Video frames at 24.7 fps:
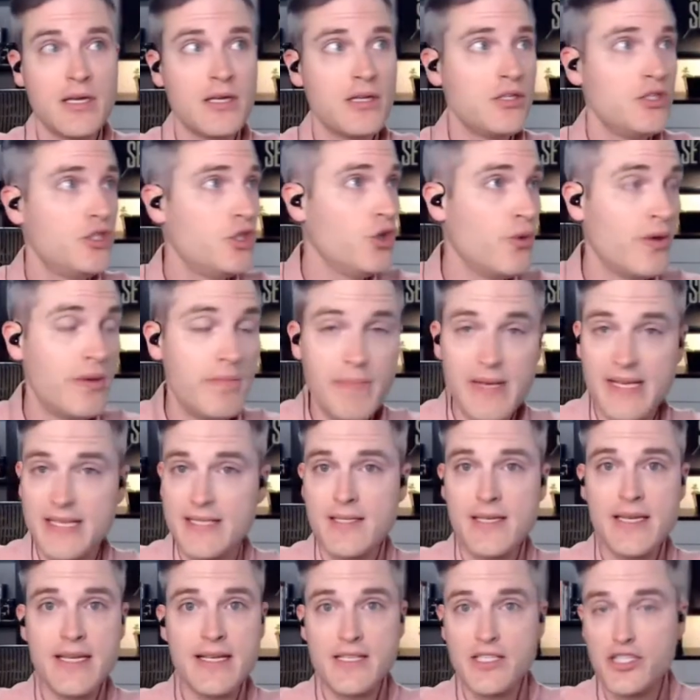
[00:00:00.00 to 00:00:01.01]
doing
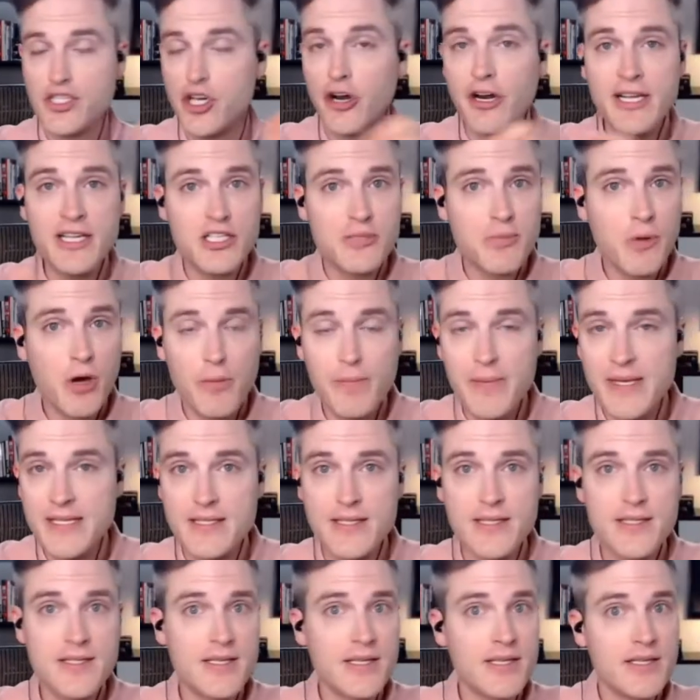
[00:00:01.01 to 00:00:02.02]
business, starting small
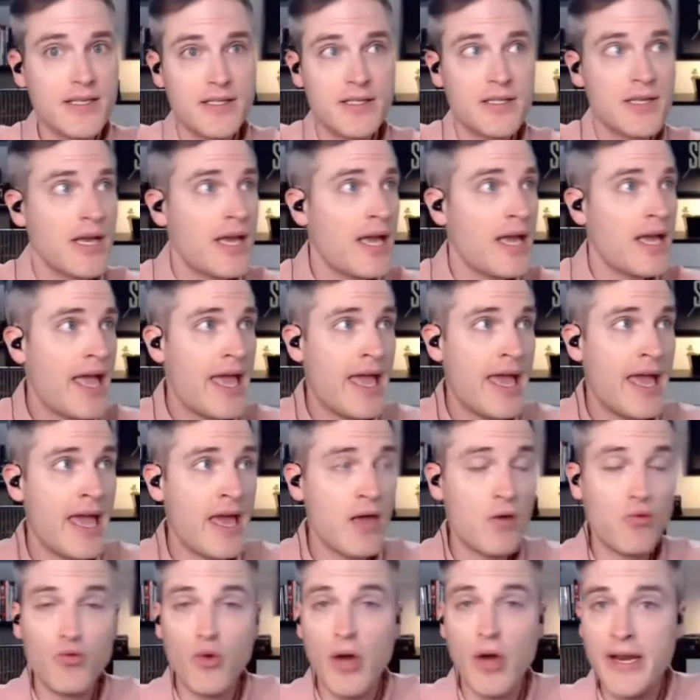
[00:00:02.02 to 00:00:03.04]
businesses
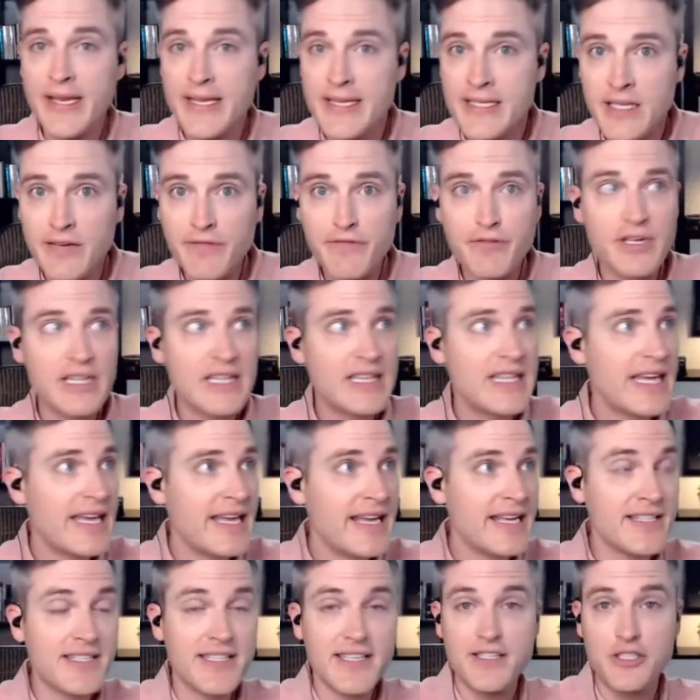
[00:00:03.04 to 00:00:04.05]
and running different
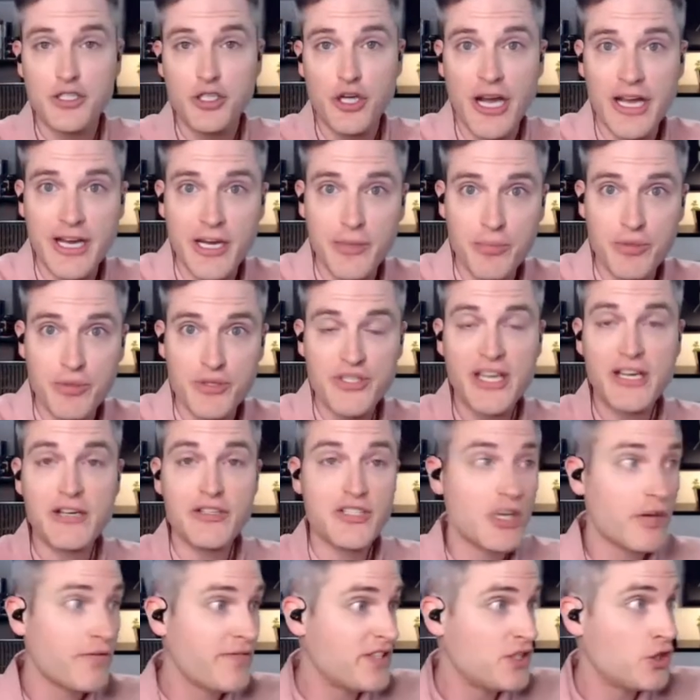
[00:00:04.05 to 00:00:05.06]
things and trying to present
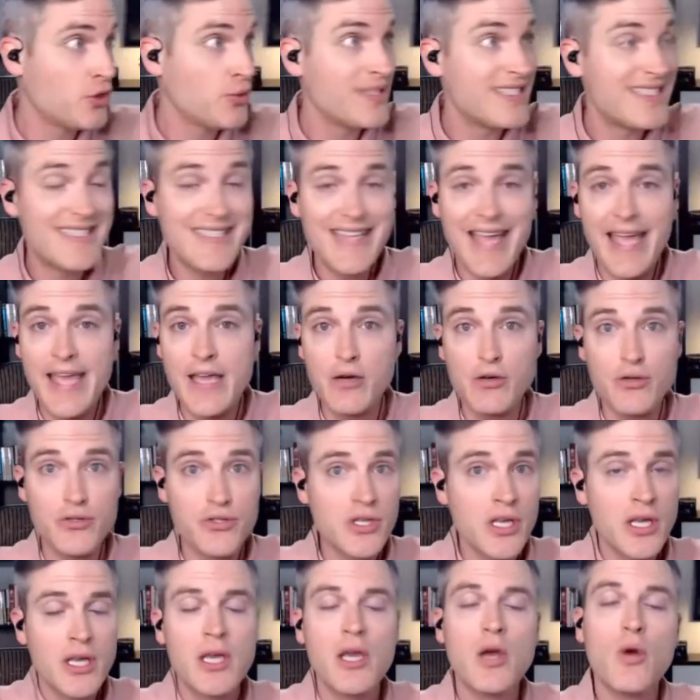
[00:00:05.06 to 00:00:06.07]
herself and doing
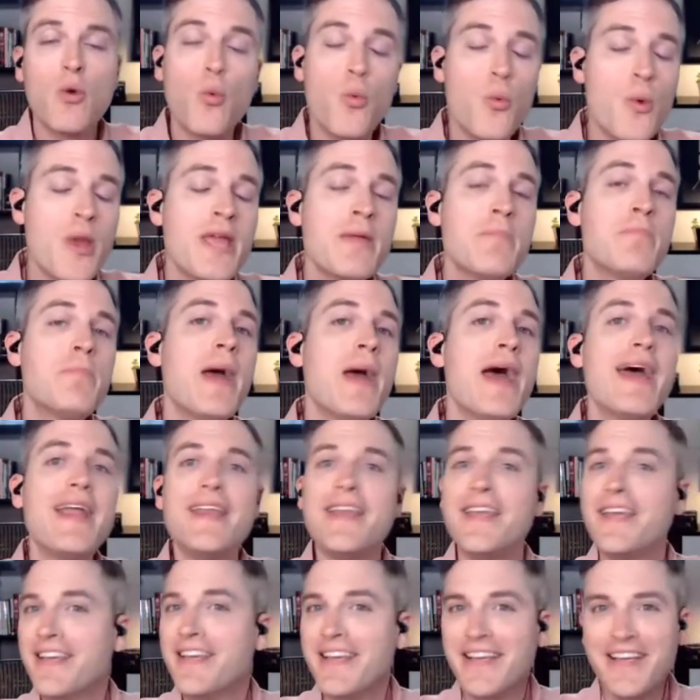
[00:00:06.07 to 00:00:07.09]
sales. We've
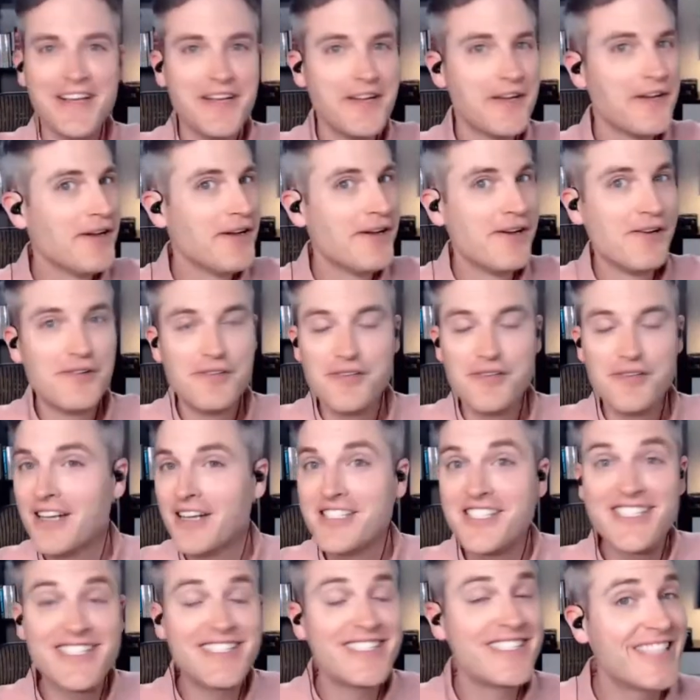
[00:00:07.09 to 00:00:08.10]
been
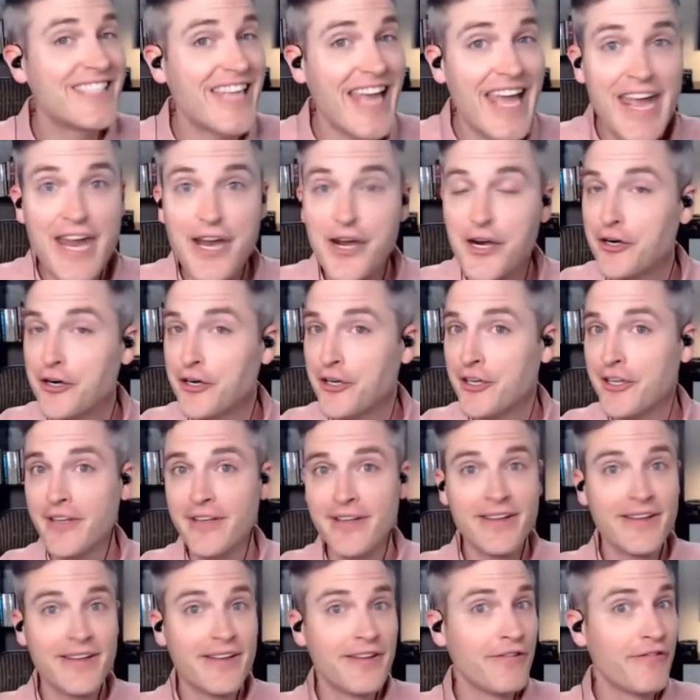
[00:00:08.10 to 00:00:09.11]
scared,
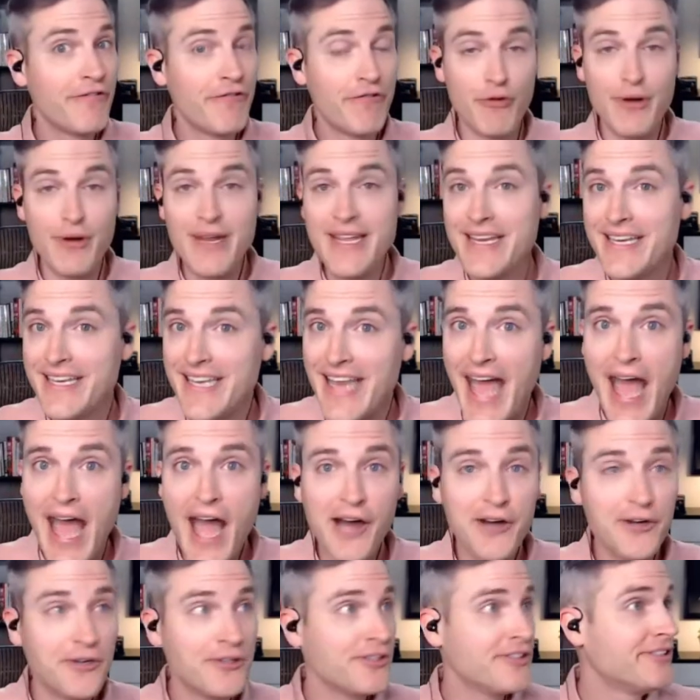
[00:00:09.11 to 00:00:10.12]
freaked
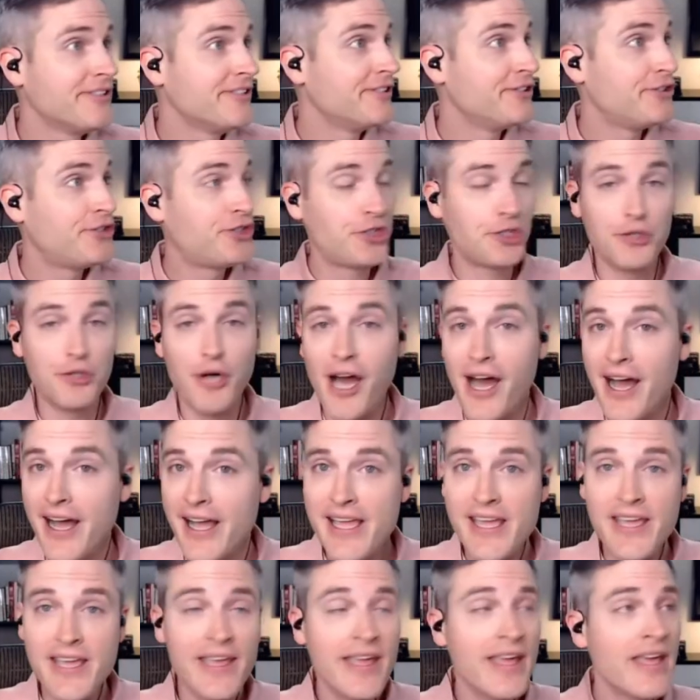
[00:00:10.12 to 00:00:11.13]
out,
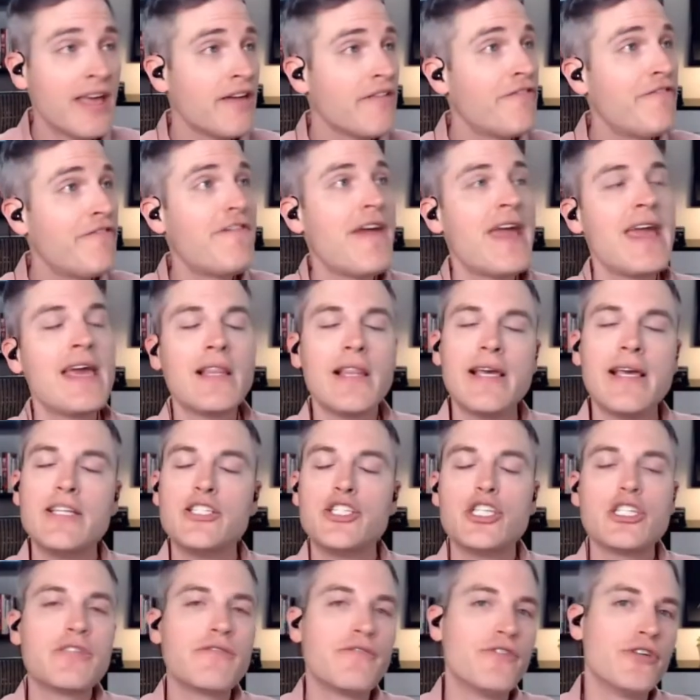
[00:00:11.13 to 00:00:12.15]
trying, failing
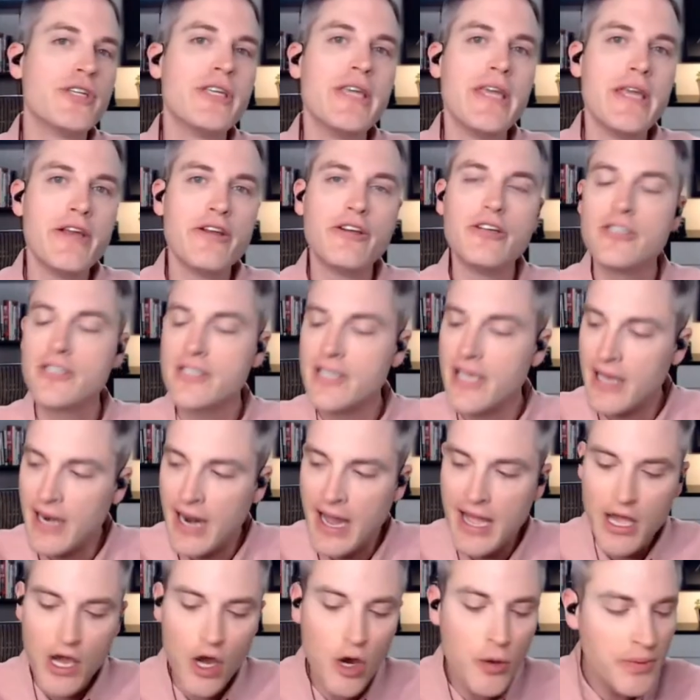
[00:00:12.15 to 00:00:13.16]
just for years. And
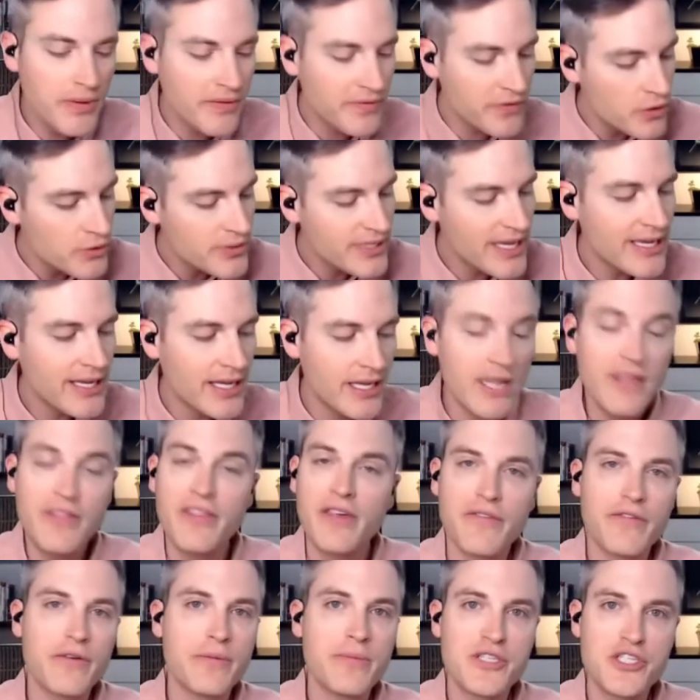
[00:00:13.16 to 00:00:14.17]
I hope if you take
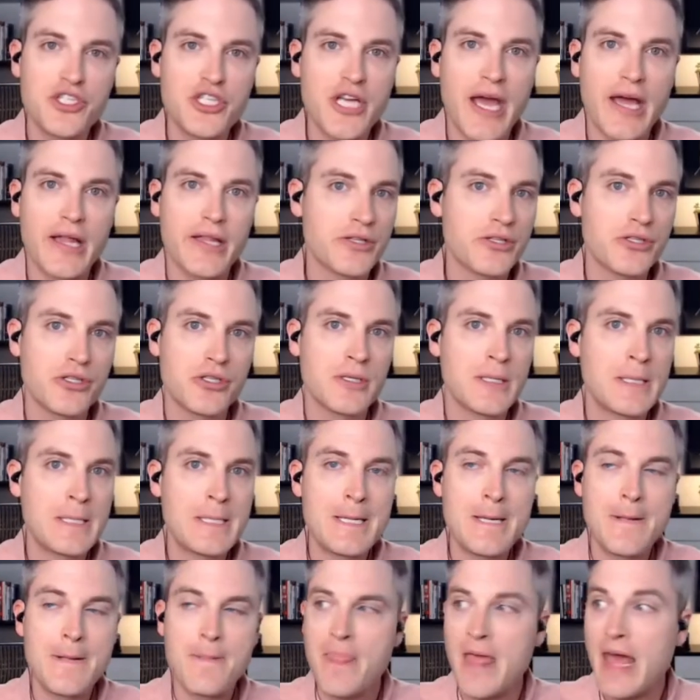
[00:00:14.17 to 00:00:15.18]
anything from this challenge,
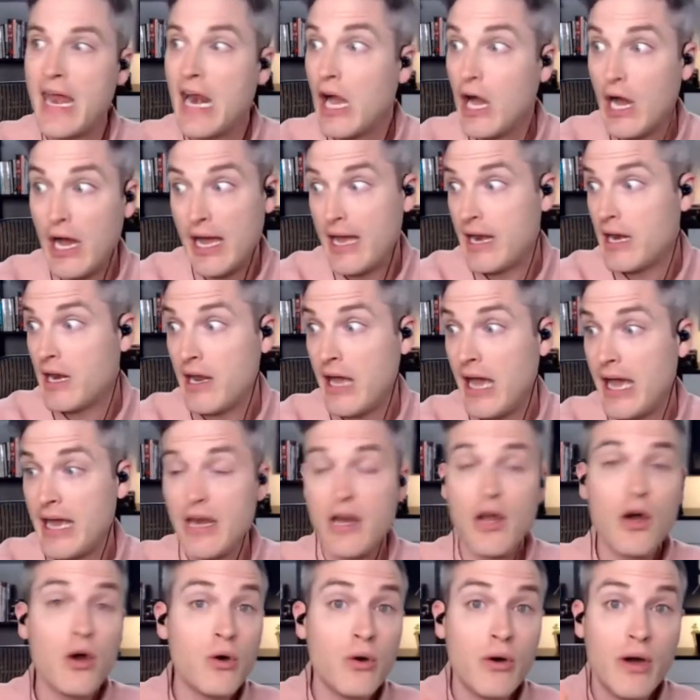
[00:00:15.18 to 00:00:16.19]
and I
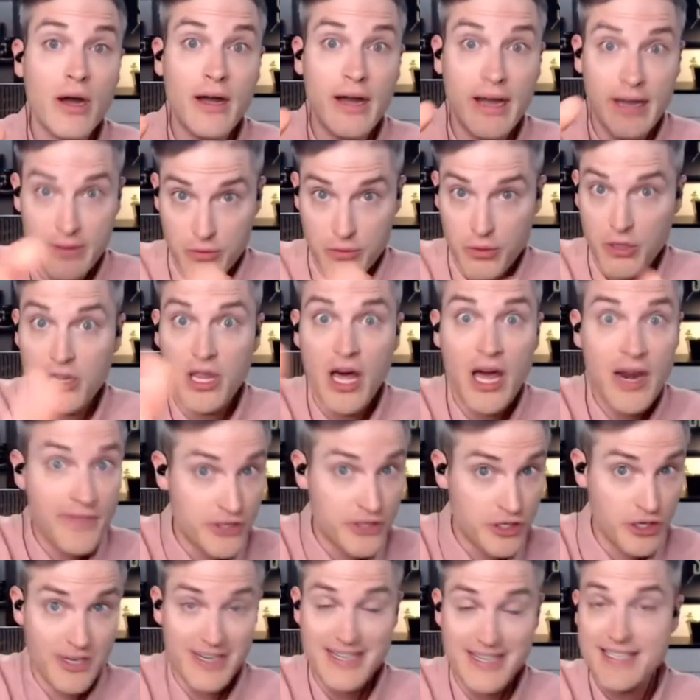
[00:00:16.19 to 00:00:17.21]
know a lot of
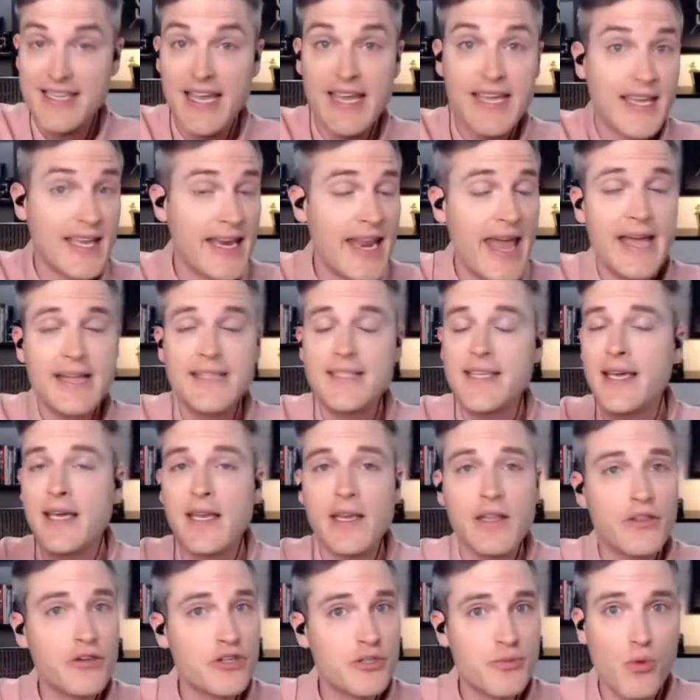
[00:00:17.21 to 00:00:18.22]
us are going to stay connected
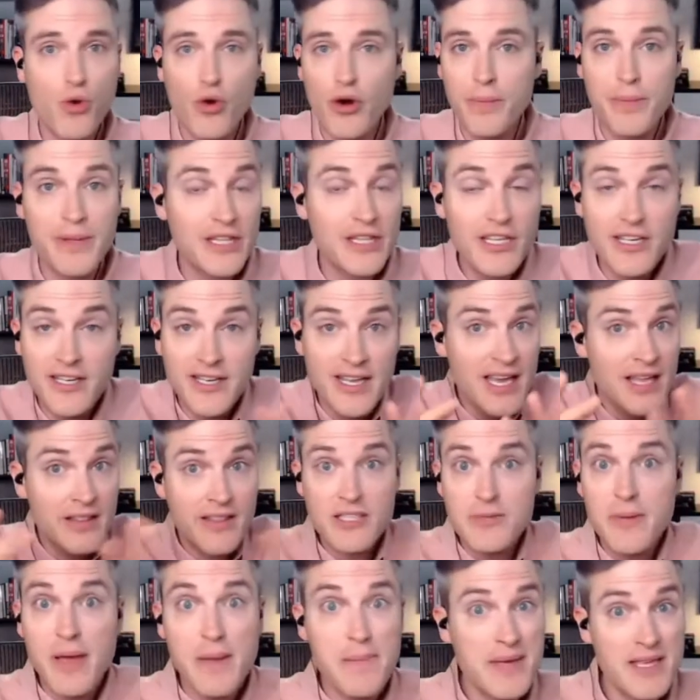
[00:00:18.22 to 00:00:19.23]
and there's more, but look,
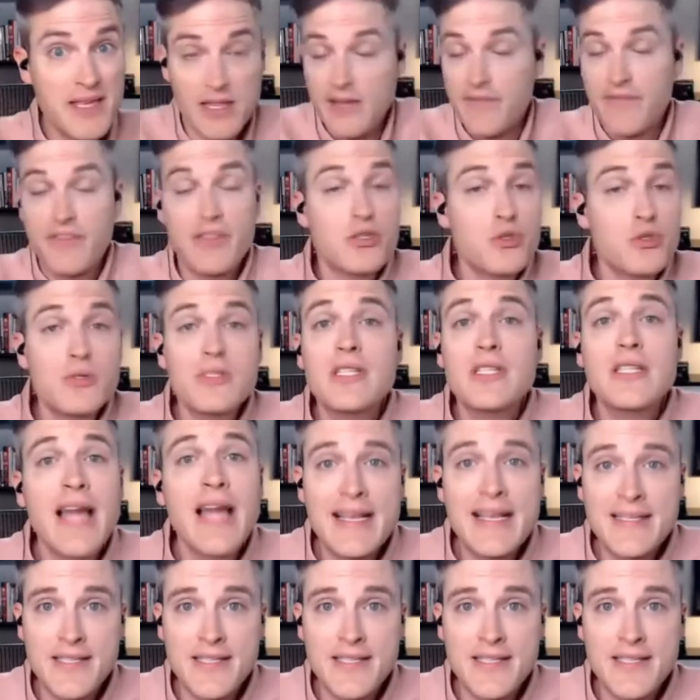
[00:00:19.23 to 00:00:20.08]
this might be, if this was the last